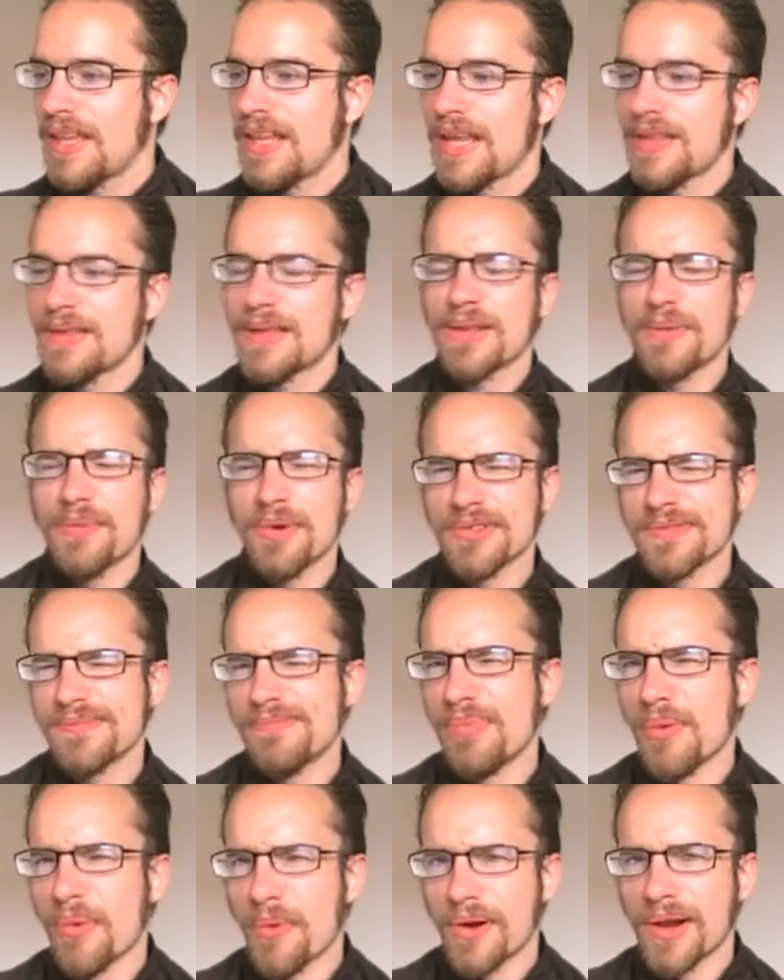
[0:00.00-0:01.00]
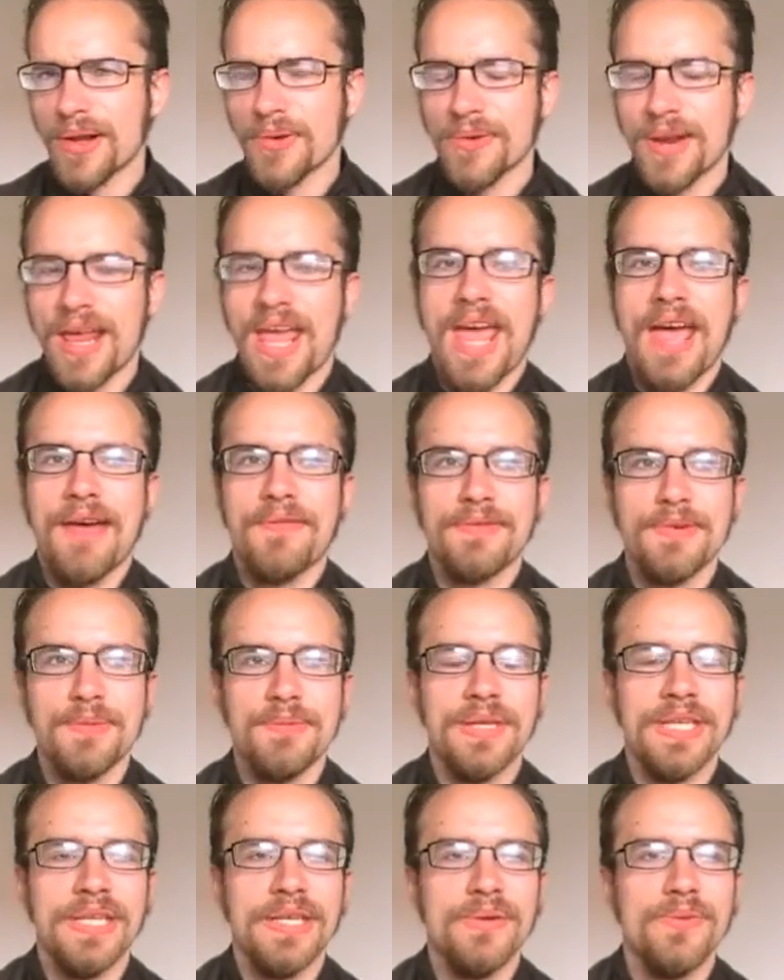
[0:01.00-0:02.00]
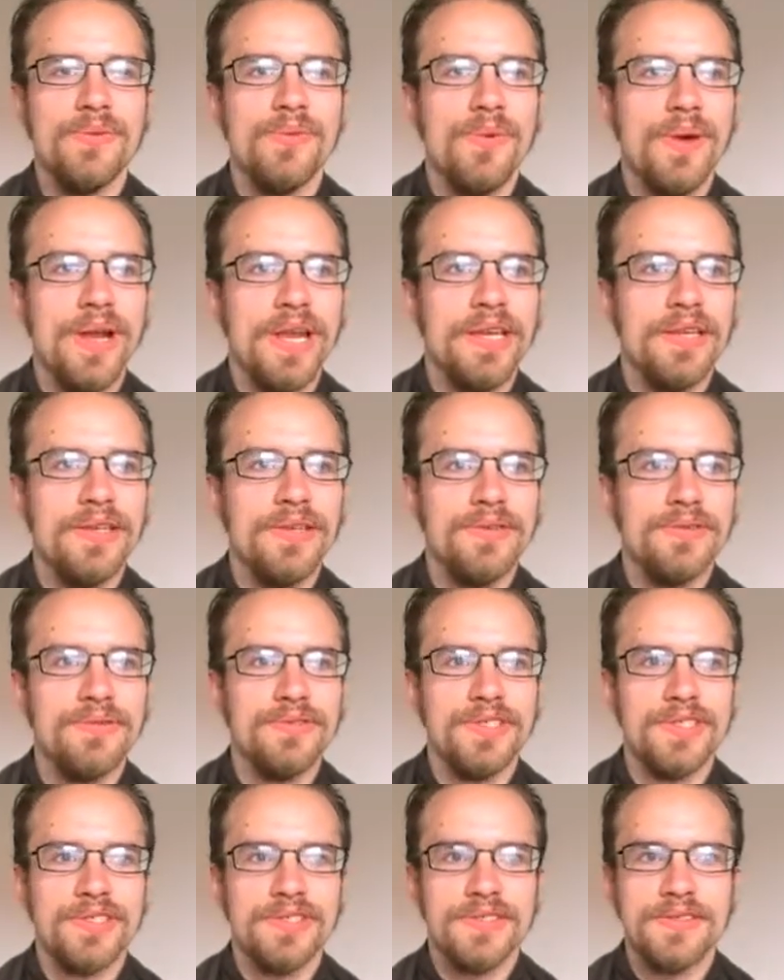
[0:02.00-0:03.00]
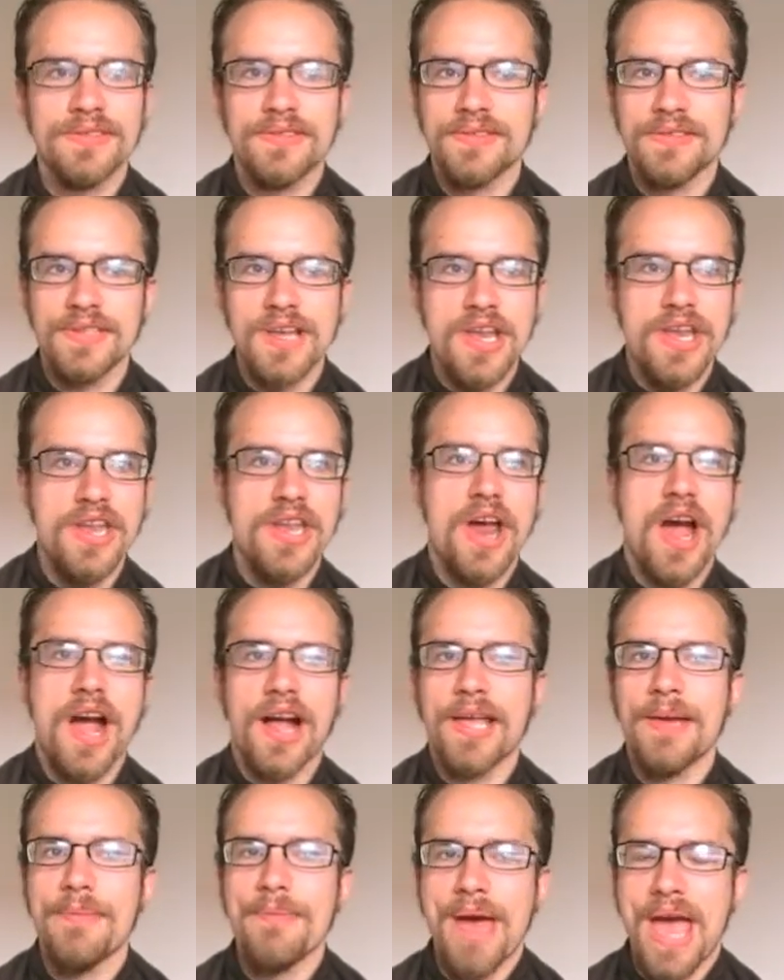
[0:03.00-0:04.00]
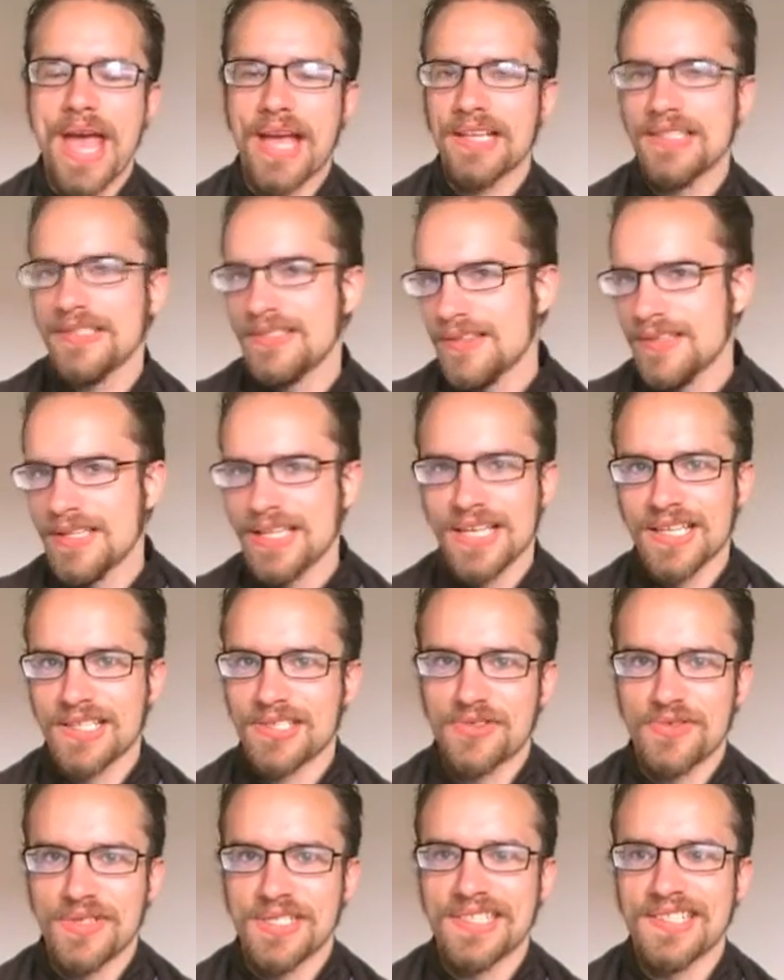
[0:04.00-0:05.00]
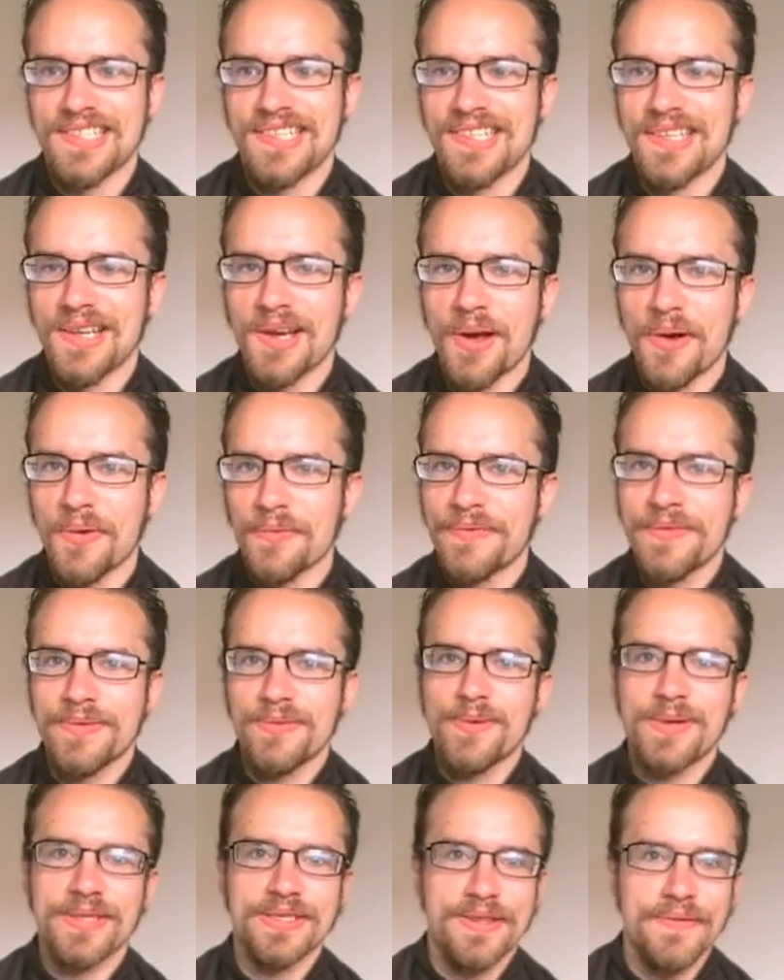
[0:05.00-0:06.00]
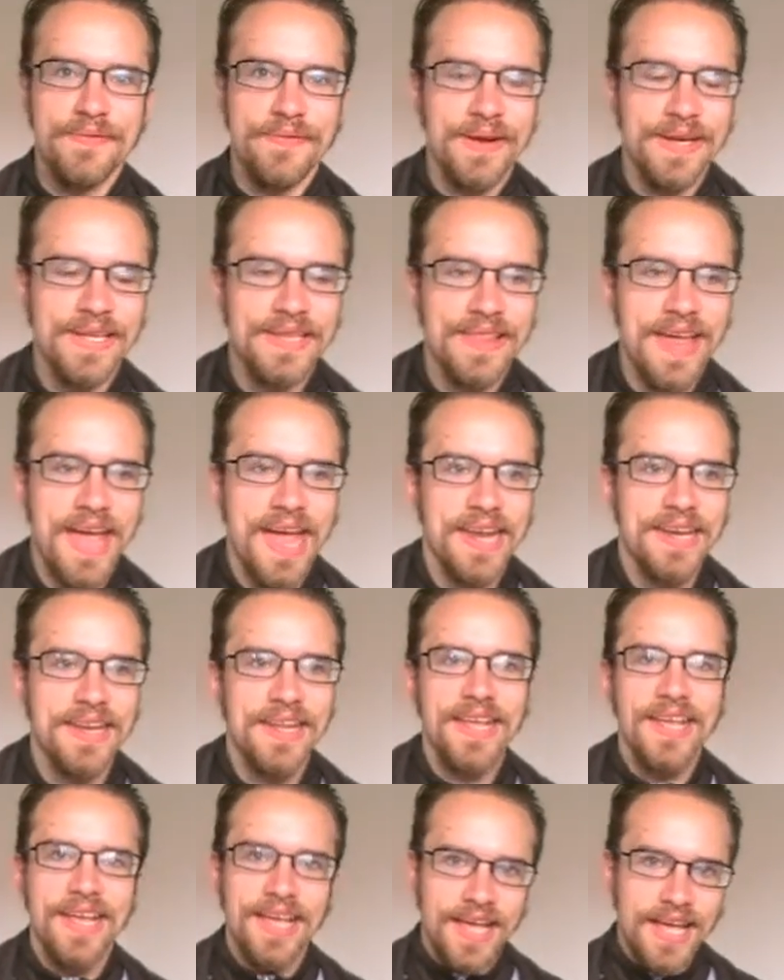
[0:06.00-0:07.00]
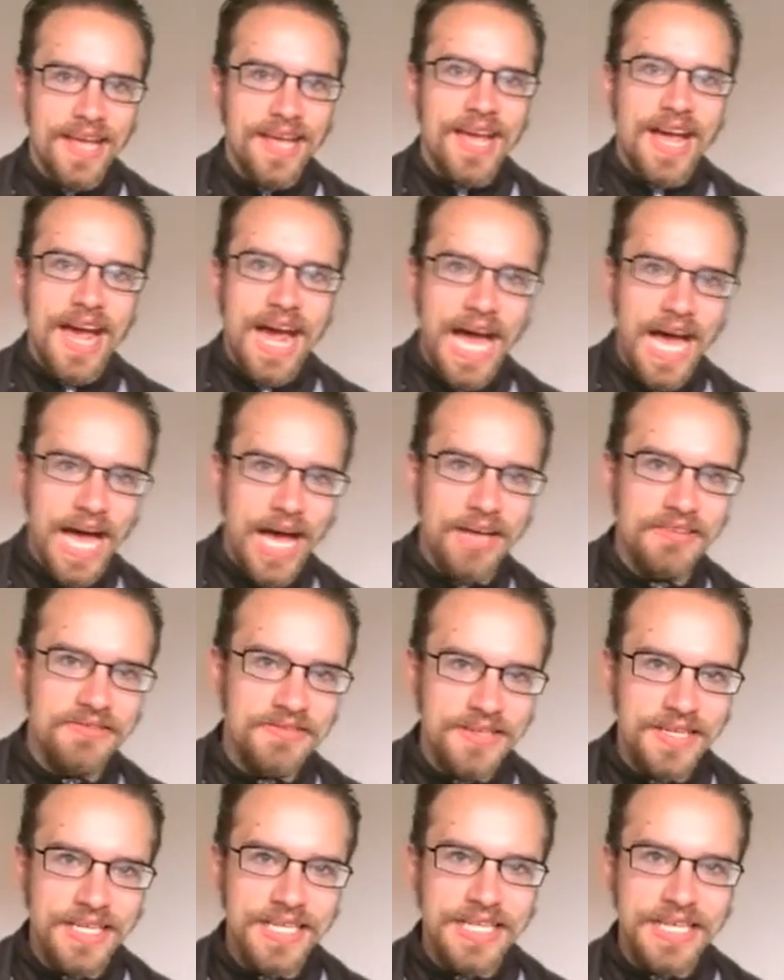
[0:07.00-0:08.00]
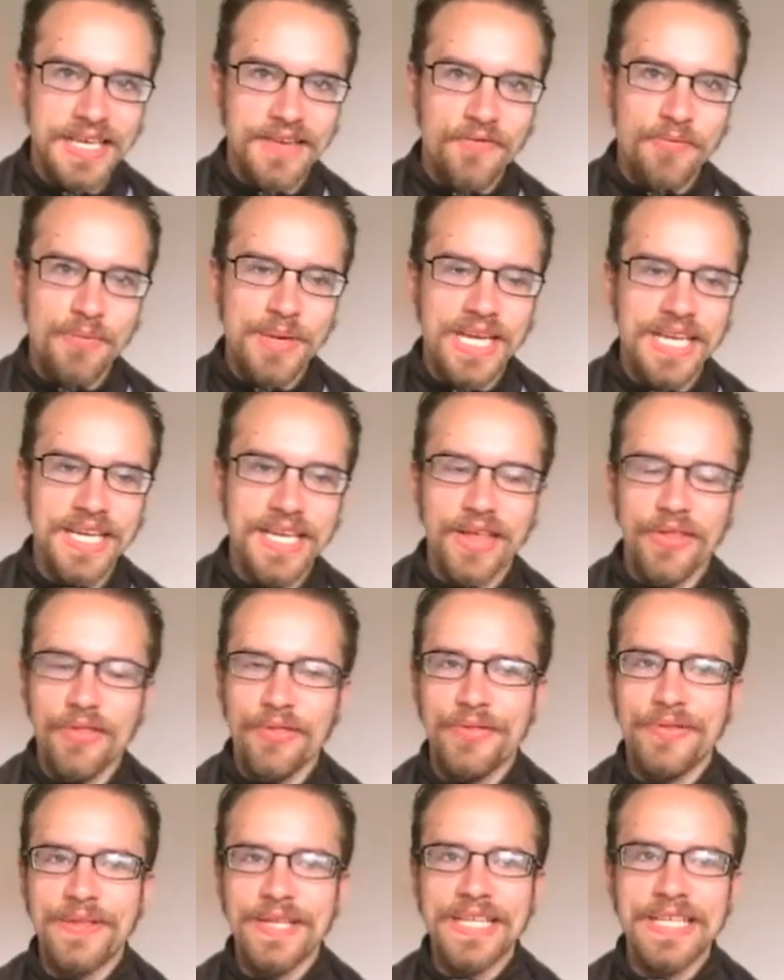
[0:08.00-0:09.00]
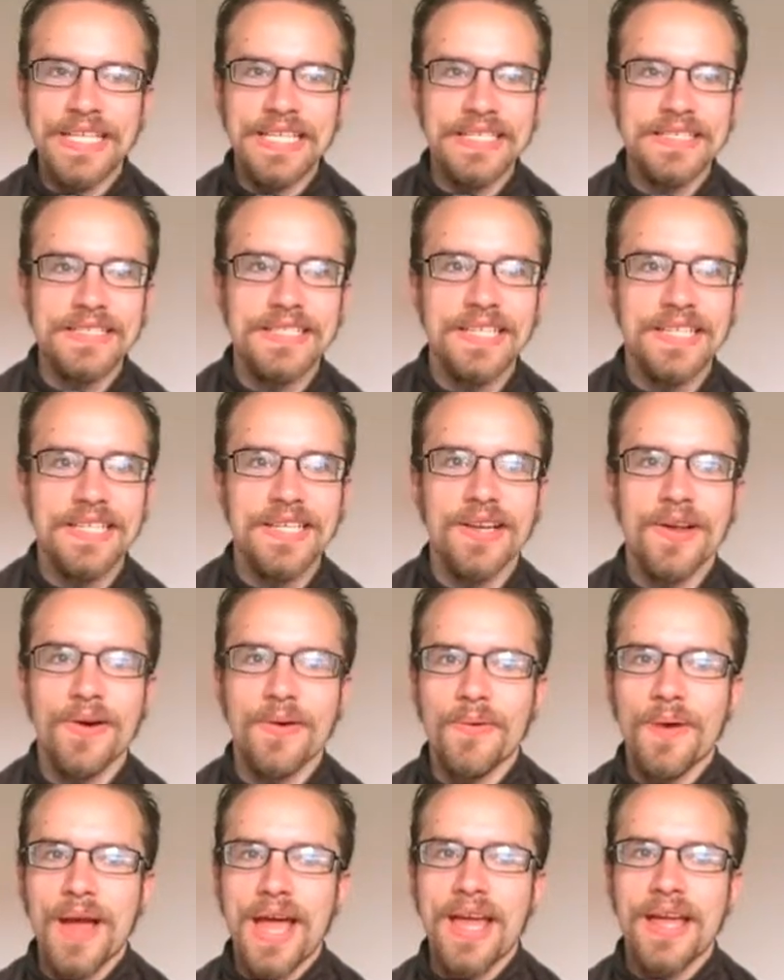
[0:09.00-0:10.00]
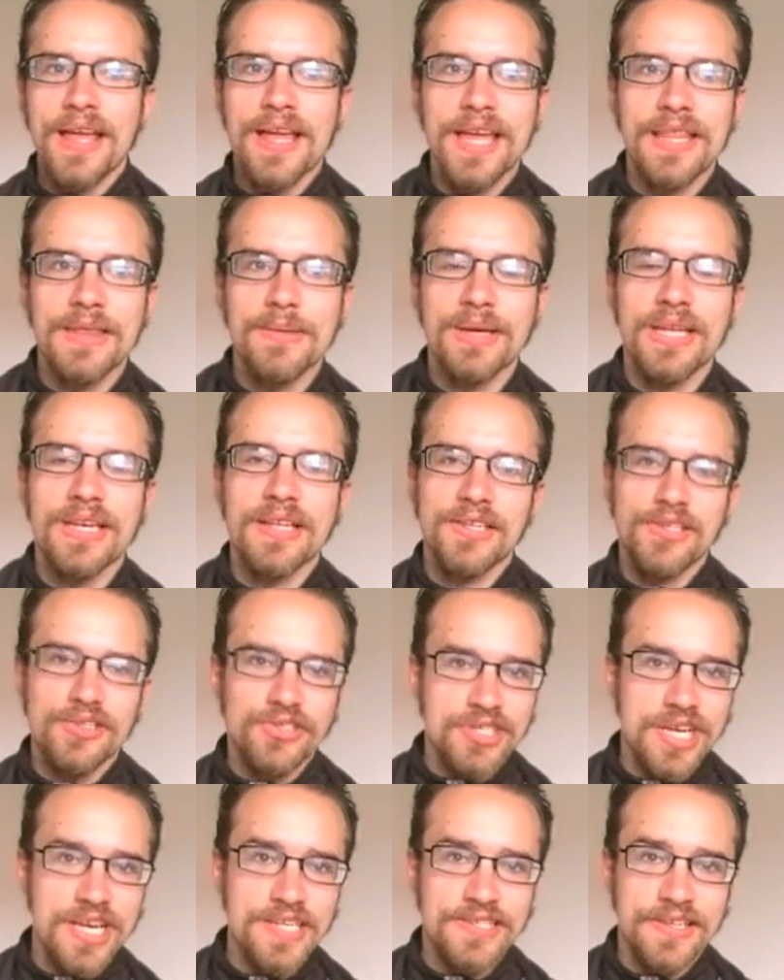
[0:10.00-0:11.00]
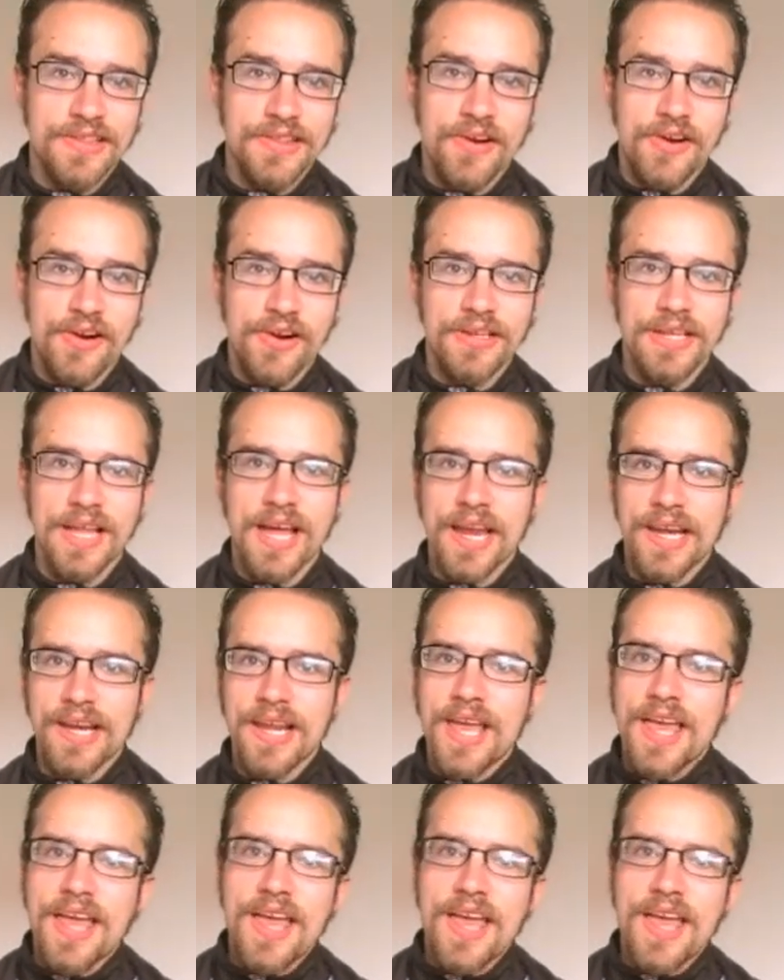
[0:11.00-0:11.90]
I think the most boring would have to be when you just knock him back into the electricity, Where's the fun in that? Give me the, at the beginning you're chasing the hard line,